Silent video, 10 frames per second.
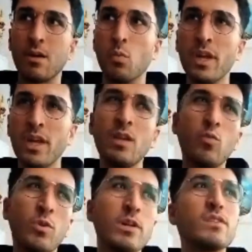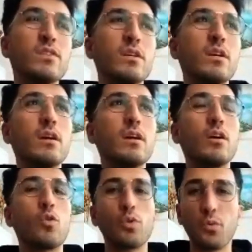weed was
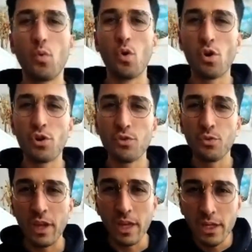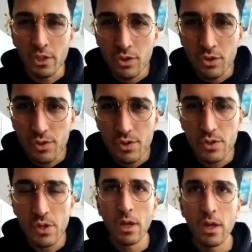a reward to the angels
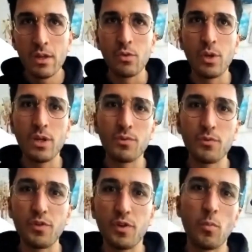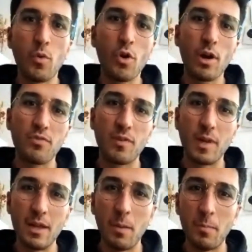to even feel more
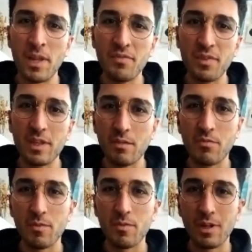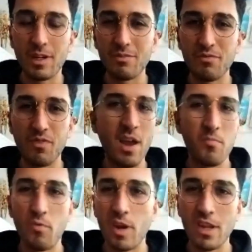uplifted and
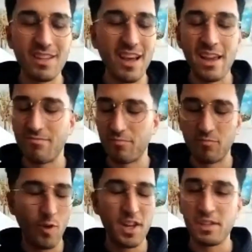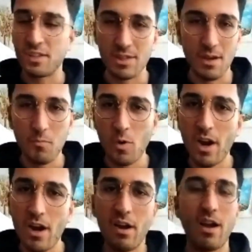vibrated. I read it
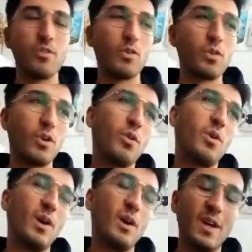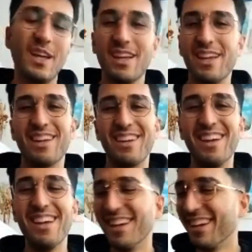somewhere. I don't know
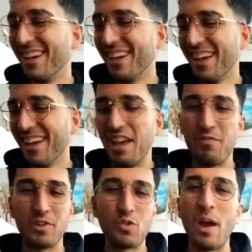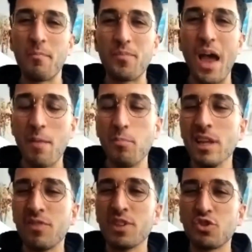if it's true. I
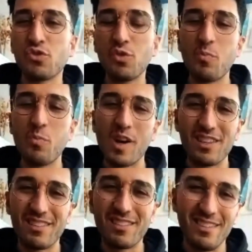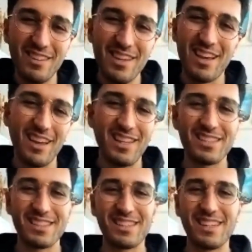believe it's true, but yeah,
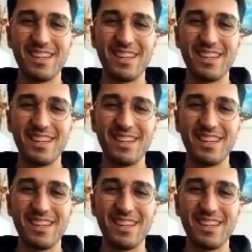it's